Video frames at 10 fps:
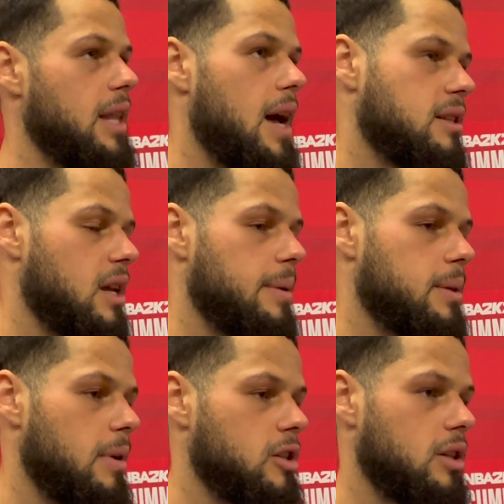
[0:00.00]
that team
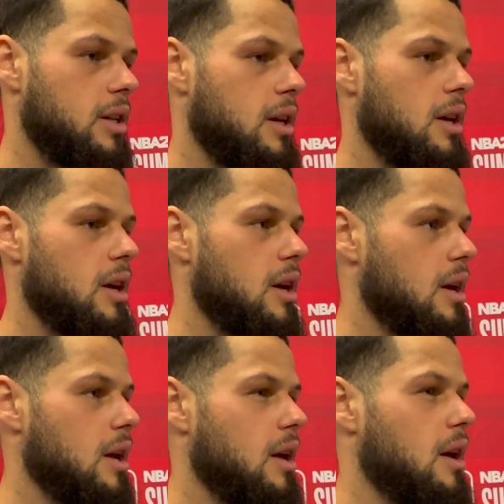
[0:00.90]
especially,
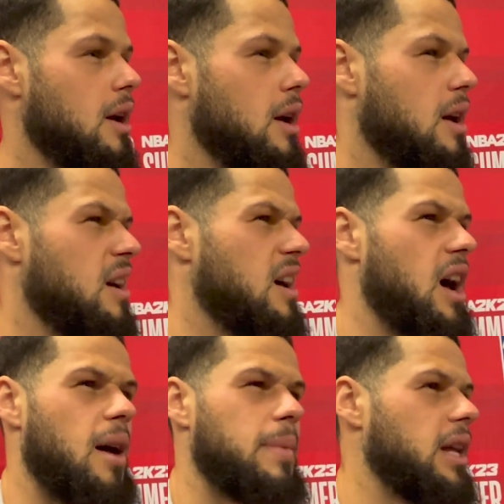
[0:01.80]

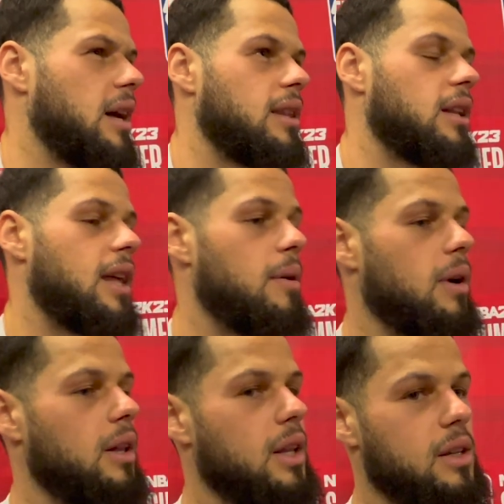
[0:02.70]
I mean, I think they were
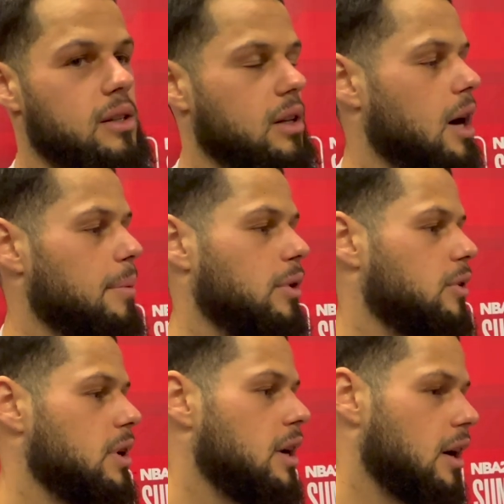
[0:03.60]
at least a couple of
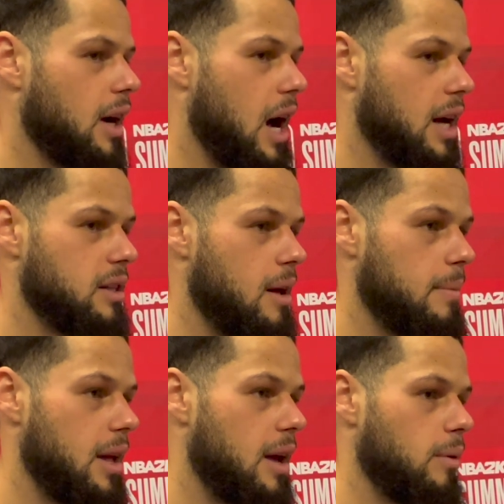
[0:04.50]
three-year guys,
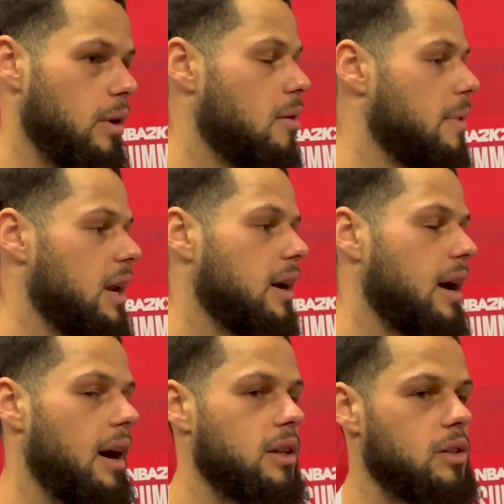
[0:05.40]
NBA real minute
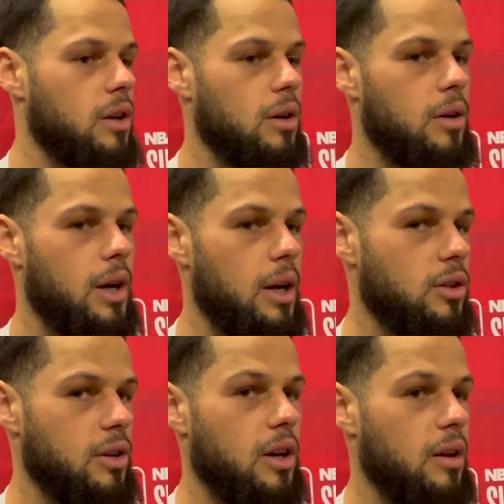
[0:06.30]
guys. So it
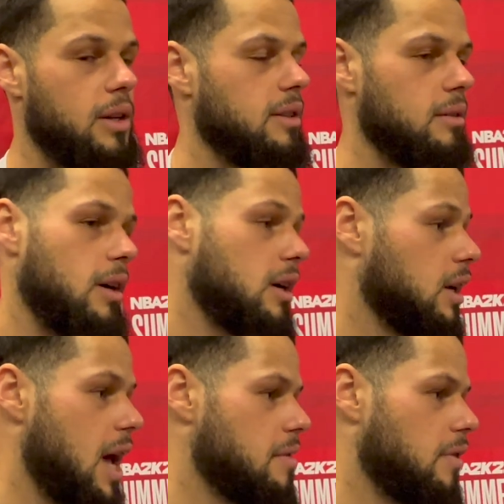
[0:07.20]
was a good
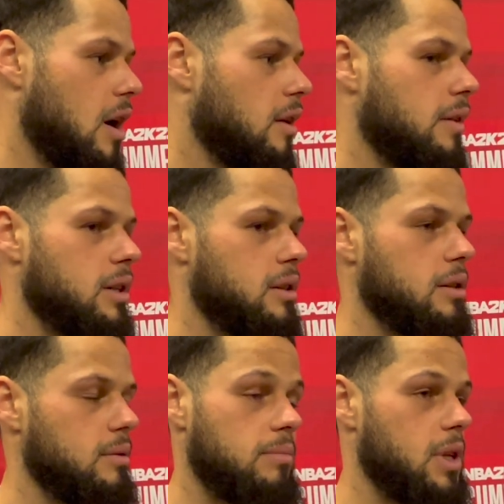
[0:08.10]
game for all of us,
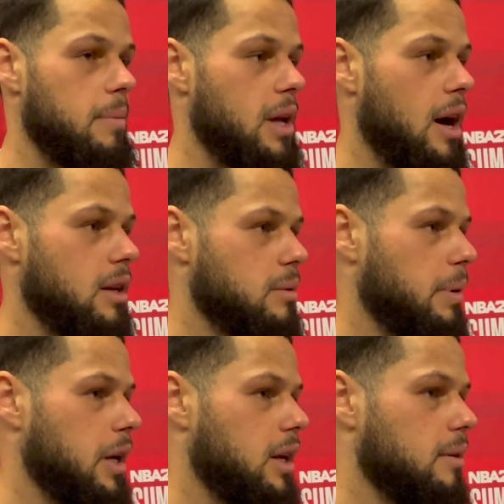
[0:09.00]
to be honest,
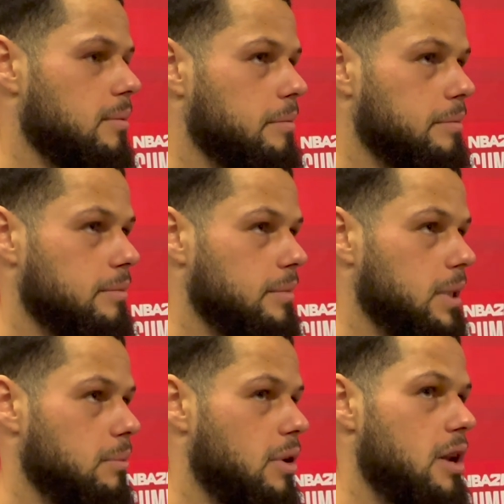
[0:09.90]
playing
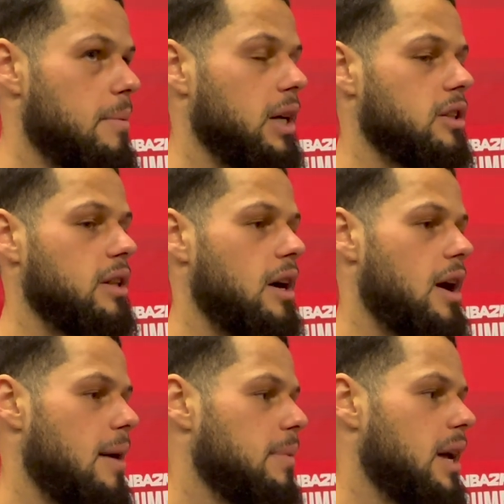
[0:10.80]
pretty much their
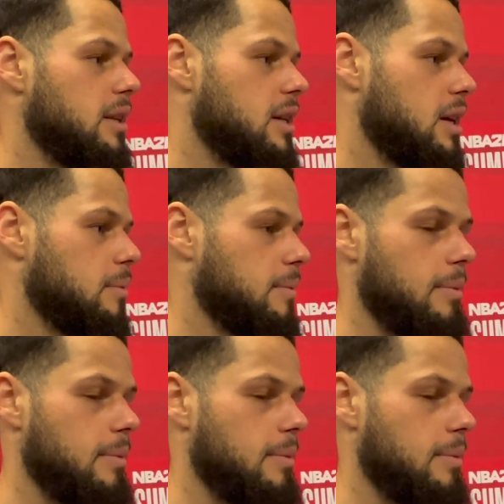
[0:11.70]
NBA team,